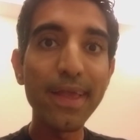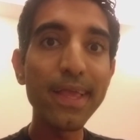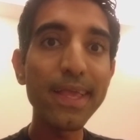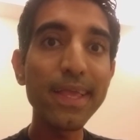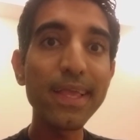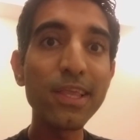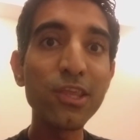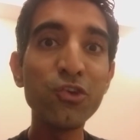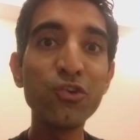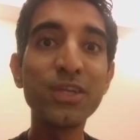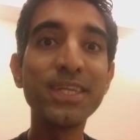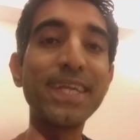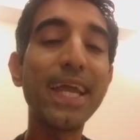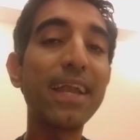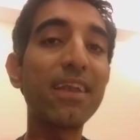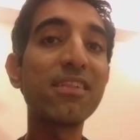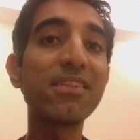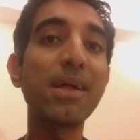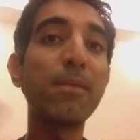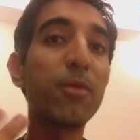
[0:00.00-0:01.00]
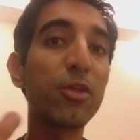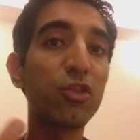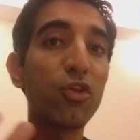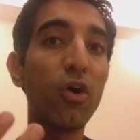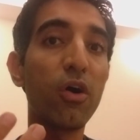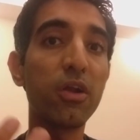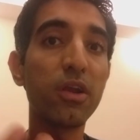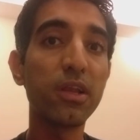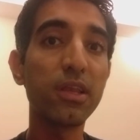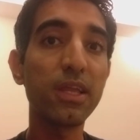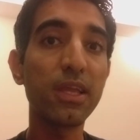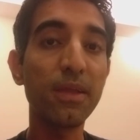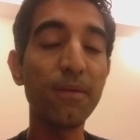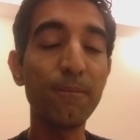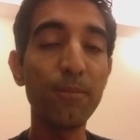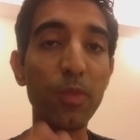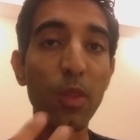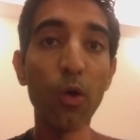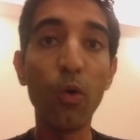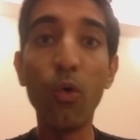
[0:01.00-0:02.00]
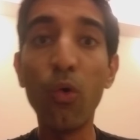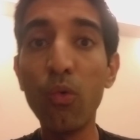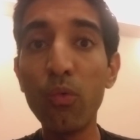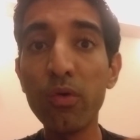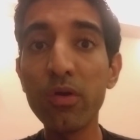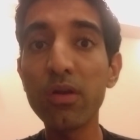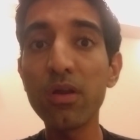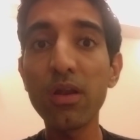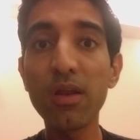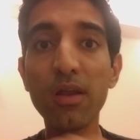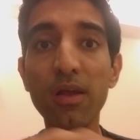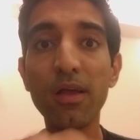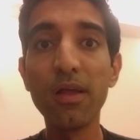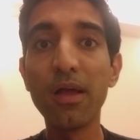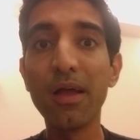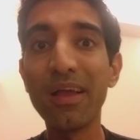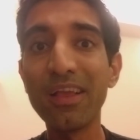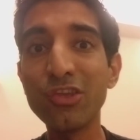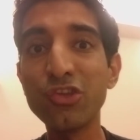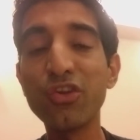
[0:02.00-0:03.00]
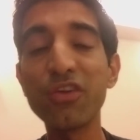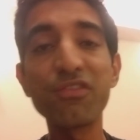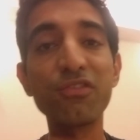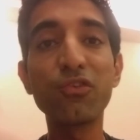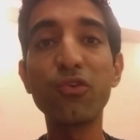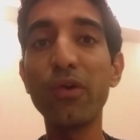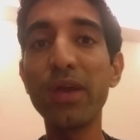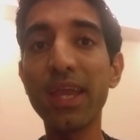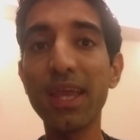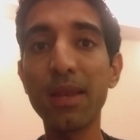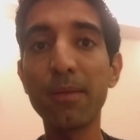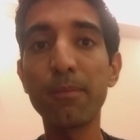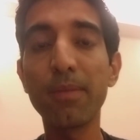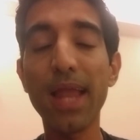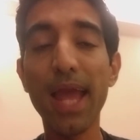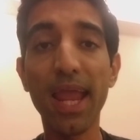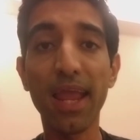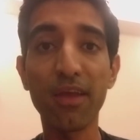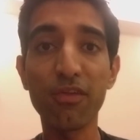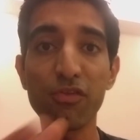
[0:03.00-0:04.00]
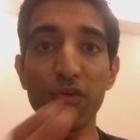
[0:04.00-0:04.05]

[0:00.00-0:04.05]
you get some authority over just going in blank.